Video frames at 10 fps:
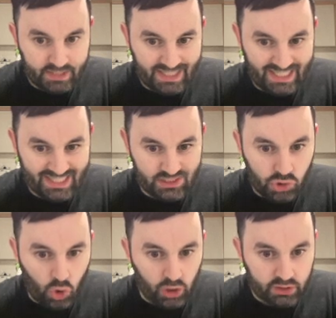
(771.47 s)
He is
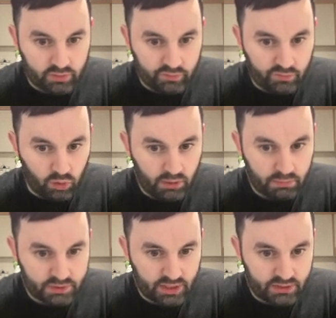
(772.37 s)
not.
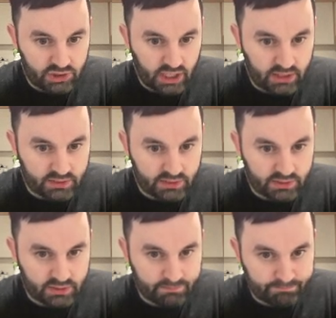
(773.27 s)
40%
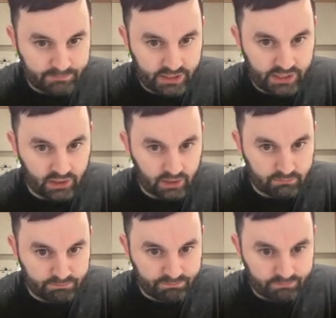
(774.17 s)
chance here.
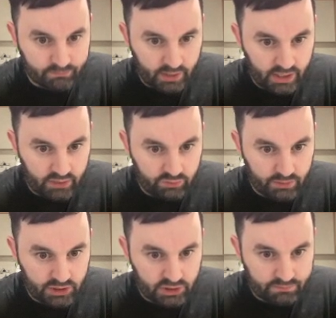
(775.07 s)
Any
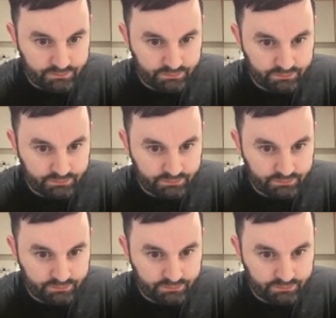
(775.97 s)
information?